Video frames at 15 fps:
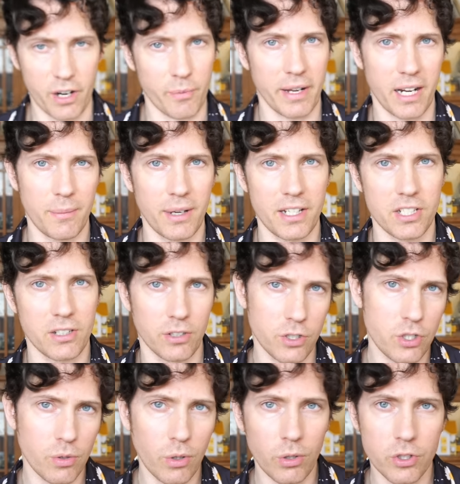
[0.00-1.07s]
a randomized
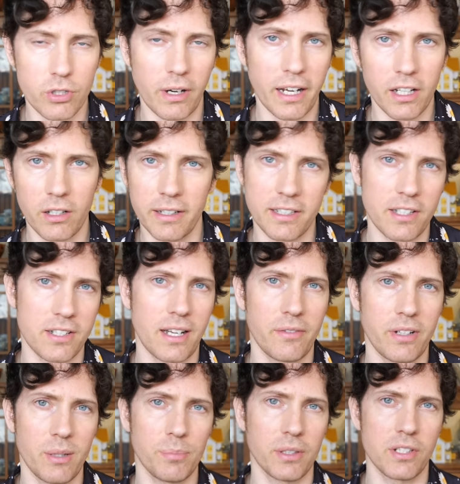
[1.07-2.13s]
control trial. It doesn't have
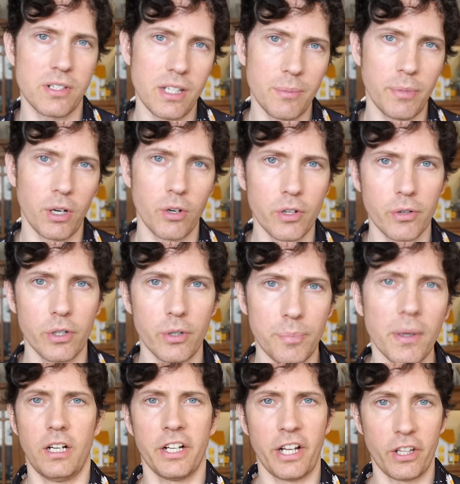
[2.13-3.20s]
any placebo
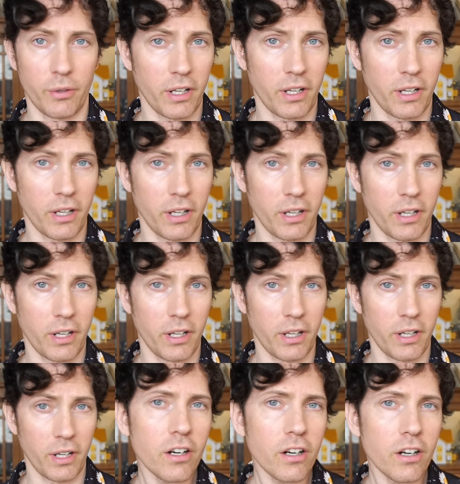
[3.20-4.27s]
group. Another relevant area
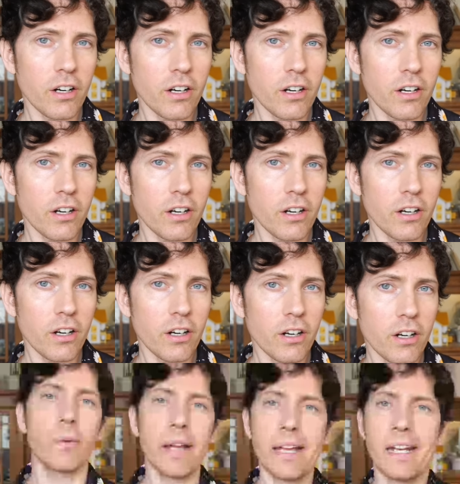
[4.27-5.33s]
here is traumatic
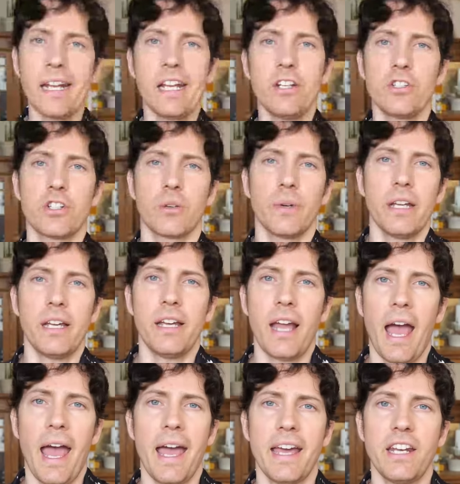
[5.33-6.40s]
brain
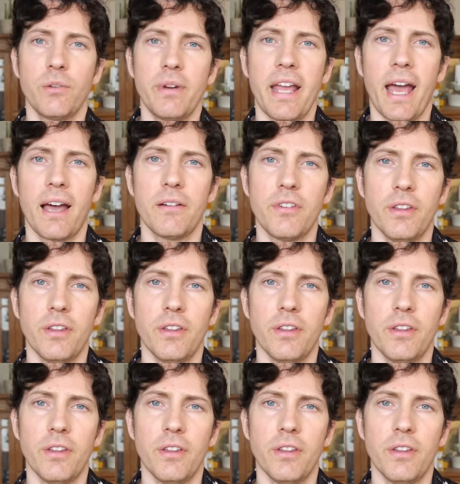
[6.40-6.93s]
injury, and we have